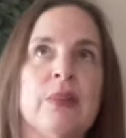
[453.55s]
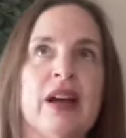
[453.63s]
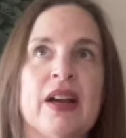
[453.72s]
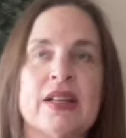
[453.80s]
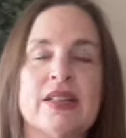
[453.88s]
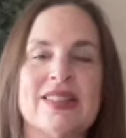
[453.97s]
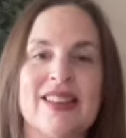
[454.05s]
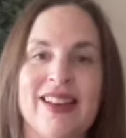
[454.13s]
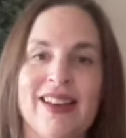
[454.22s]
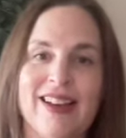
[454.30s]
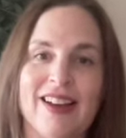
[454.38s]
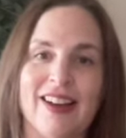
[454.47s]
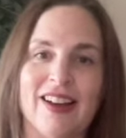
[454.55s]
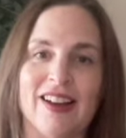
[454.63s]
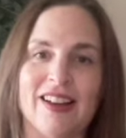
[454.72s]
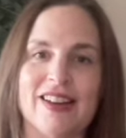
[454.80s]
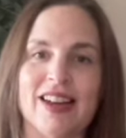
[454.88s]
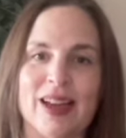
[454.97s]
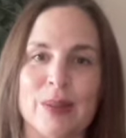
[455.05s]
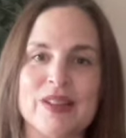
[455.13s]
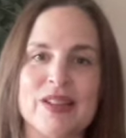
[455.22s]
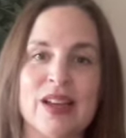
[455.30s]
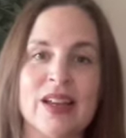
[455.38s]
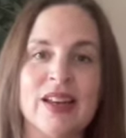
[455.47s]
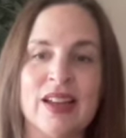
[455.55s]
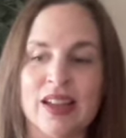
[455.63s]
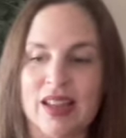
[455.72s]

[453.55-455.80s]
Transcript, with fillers: box on amazon